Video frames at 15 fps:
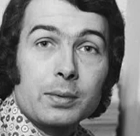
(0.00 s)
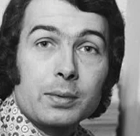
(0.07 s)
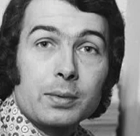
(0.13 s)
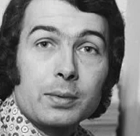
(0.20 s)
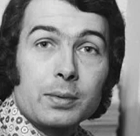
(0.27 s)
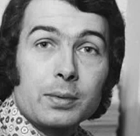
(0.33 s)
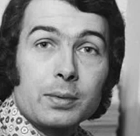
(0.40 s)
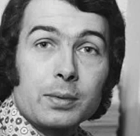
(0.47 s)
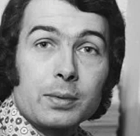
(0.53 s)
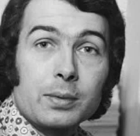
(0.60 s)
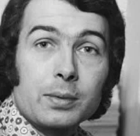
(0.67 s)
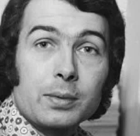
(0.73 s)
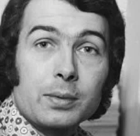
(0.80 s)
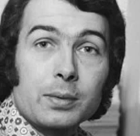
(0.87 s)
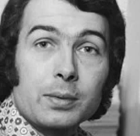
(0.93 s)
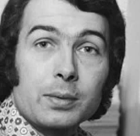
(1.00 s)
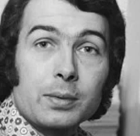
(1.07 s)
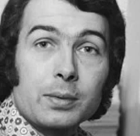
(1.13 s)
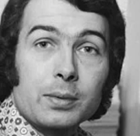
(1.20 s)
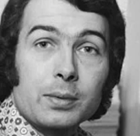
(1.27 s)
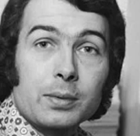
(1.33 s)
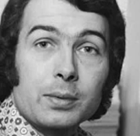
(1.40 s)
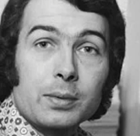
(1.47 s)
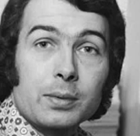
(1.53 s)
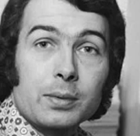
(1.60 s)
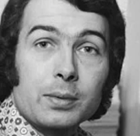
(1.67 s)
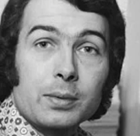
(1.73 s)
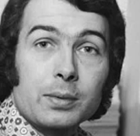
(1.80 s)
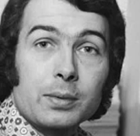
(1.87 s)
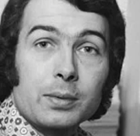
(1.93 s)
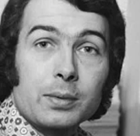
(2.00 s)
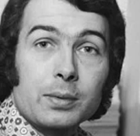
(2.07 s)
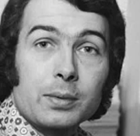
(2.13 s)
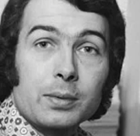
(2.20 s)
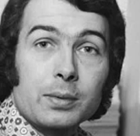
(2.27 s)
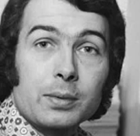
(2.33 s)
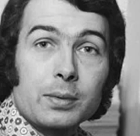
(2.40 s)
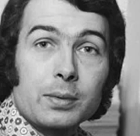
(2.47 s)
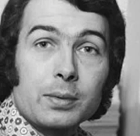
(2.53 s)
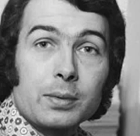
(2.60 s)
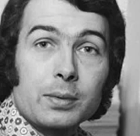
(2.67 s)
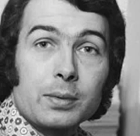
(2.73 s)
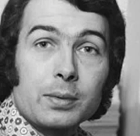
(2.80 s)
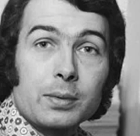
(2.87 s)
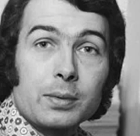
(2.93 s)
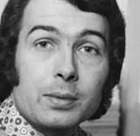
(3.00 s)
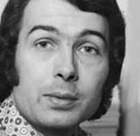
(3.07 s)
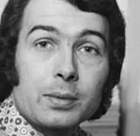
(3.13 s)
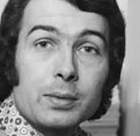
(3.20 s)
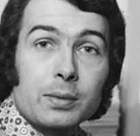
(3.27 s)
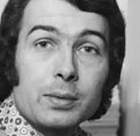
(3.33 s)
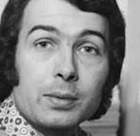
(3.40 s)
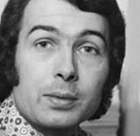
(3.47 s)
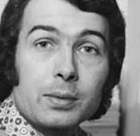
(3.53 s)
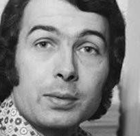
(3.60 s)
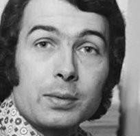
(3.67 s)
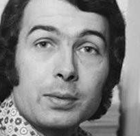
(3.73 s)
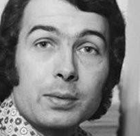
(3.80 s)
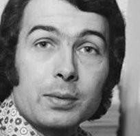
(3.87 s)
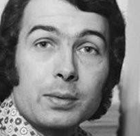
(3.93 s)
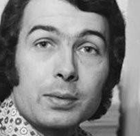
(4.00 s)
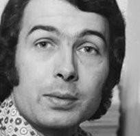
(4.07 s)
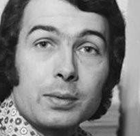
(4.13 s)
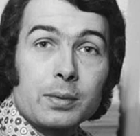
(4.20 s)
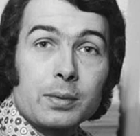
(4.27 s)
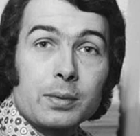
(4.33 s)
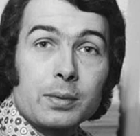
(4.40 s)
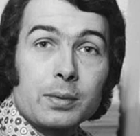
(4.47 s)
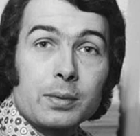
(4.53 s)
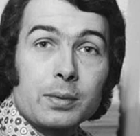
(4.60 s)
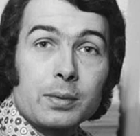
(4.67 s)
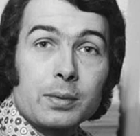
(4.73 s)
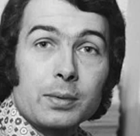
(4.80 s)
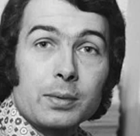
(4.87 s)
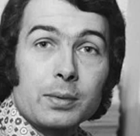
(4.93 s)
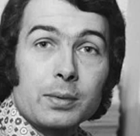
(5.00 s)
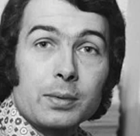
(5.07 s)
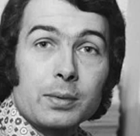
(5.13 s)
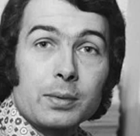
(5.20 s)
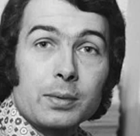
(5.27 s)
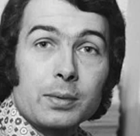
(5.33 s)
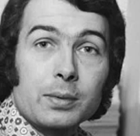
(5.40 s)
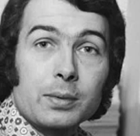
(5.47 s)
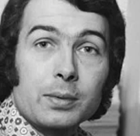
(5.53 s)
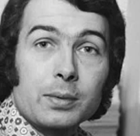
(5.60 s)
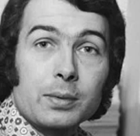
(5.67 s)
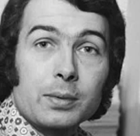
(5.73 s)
This is a still picture; no speech is visible.